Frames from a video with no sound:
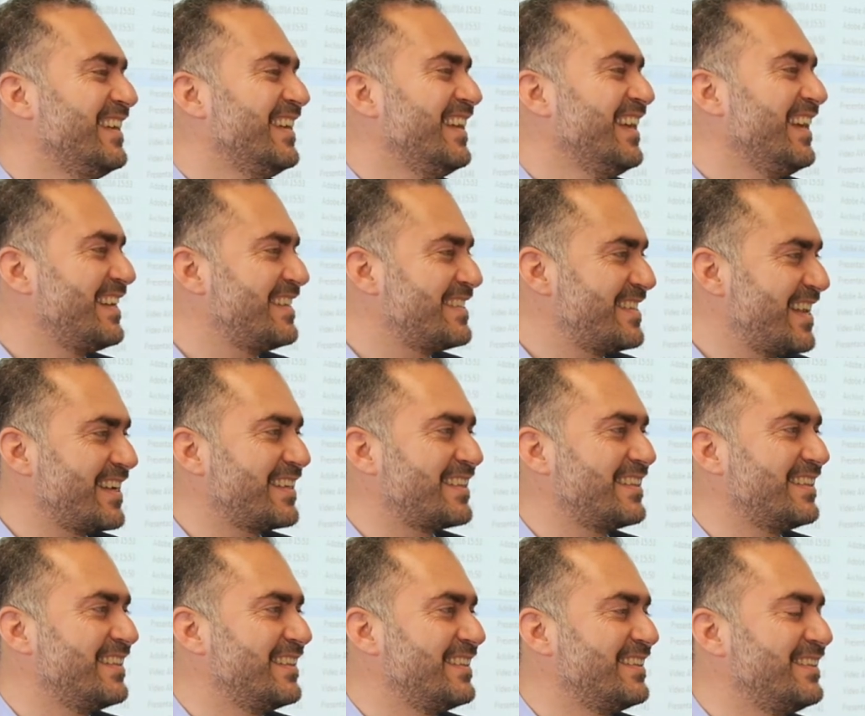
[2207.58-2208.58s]

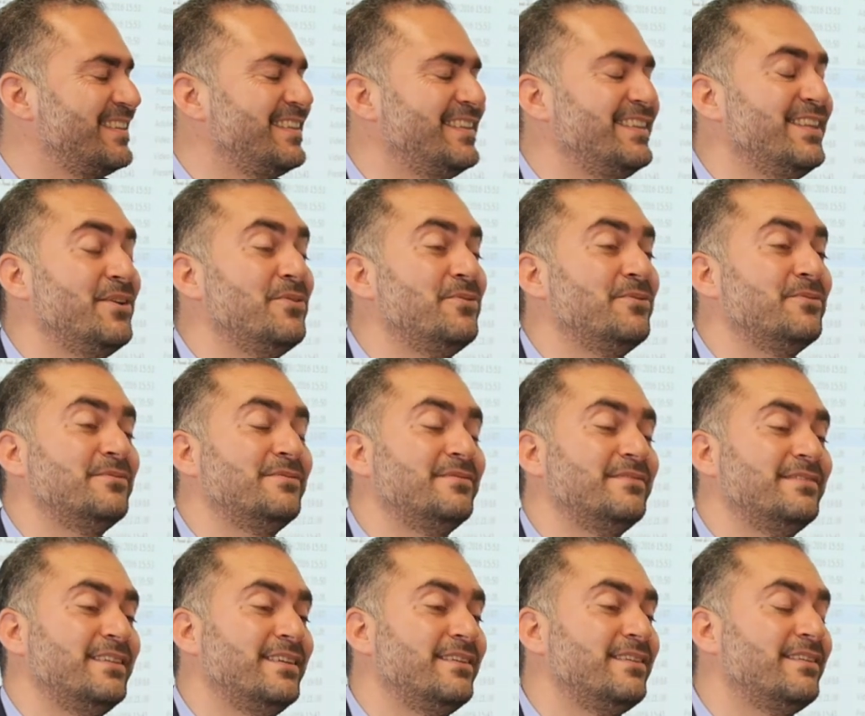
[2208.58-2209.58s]
Exactly. No.
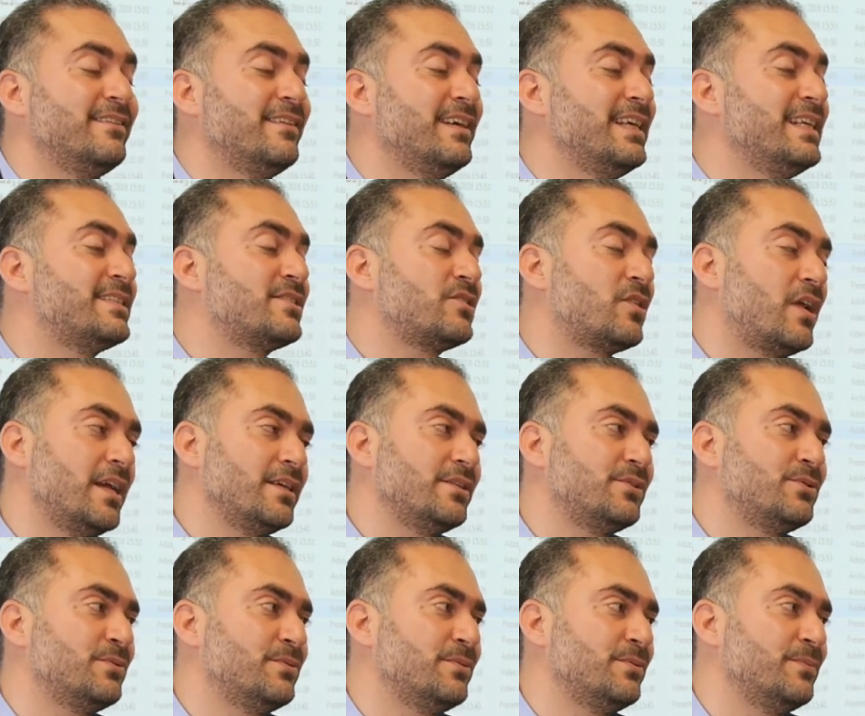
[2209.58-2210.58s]
He's trying
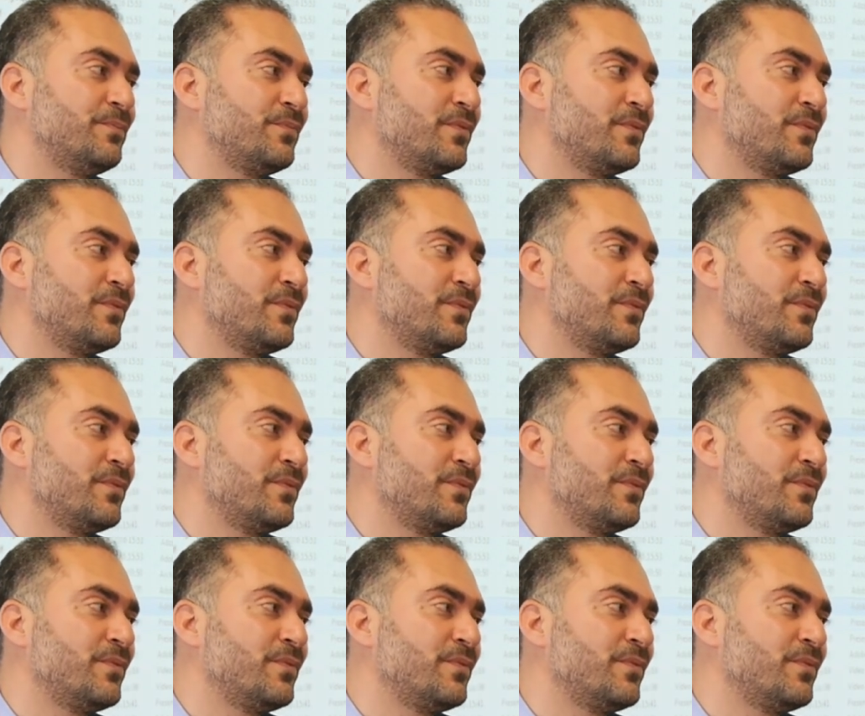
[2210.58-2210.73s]
to